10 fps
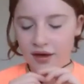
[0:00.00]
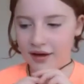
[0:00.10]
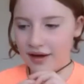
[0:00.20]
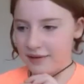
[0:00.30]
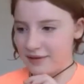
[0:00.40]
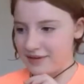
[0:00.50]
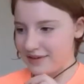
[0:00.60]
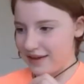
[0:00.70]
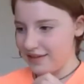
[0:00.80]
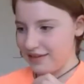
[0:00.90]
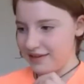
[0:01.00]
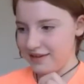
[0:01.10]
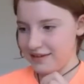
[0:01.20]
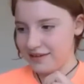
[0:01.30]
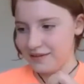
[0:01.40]
I would say
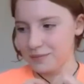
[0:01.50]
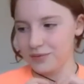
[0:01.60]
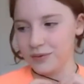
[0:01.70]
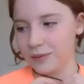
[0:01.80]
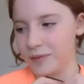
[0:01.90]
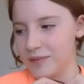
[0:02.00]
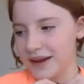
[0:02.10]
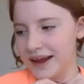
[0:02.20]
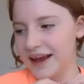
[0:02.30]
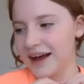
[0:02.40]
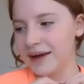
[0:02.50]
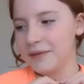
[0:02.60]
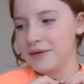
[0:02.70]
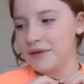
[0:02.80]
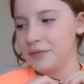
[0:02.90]
that probably I
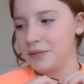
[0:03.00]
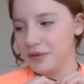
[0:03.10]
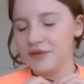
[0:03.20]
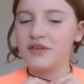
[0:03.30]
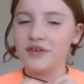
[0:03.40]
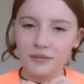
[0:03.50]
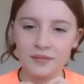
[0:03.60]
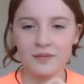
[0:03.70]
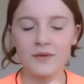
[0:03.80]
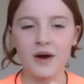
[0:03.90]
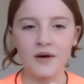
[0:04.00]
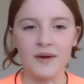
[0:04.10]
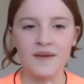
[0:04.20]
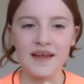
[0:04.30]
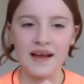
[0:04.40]
would want to go
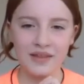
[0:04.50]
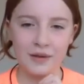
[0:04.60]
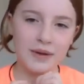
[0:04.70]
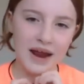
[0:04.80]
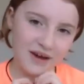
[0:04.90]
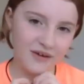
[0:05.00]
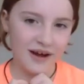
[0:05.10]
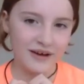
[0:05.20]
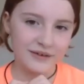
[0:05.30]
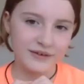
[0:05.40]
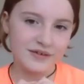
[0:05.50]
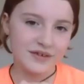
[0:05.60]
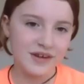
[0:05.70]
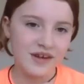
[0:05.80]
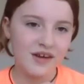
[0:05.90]
in the other playground
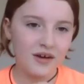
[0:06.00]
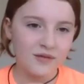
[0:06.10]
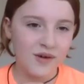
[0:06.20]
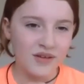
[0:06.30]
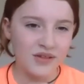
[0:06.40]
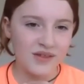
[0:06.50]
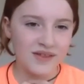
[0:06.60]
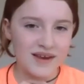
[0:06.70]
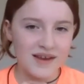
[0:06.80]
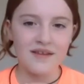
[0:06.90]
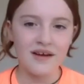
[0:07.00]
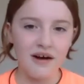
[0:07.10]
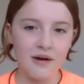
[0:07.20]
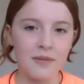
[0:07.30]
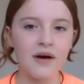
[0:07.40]
rather than in the
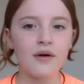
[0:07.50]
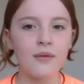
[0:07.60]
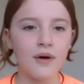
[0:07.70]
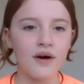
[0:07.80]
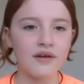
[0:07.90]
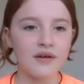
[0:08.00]
car park one